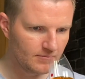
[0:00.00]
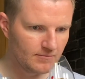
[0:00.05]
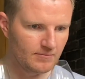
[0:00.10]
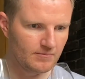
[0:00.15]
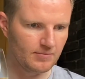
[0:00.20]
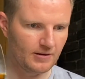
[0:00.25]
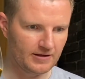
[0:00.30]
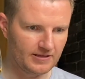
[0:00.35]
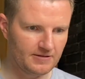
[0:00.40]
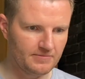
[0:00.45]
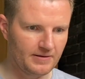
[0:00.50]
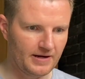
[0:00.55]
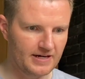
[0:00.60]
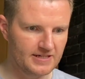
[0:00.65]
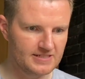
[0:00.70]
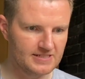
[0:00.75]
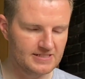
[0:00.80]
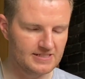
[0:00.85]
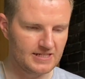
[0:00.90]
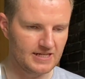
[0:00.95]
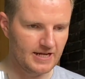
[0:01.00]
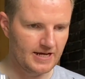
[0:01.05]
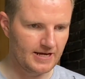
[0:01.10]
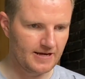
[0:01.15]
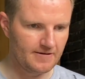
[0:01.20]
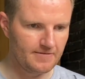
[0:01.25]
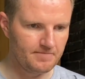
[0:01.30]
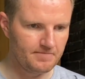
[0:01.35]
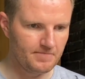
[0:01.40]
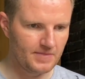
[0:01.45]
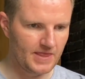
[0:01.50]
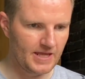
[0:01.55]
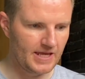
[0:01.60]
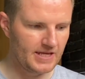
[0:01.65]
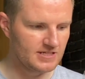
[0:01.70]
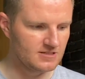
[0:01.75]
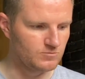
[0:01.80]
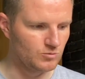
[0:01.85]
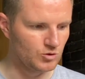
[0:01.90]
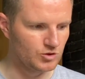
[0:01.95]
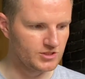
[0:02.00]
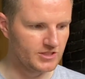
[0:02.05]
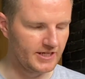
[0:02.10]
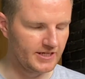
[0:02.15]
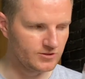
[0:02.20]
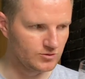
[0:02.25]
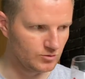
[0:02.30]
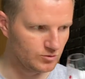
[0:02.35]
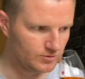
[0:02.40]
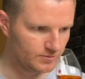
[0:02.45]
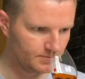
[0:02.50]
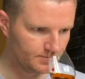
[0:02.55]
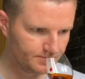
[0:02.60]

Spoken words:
but in comparison to that, it's more settled.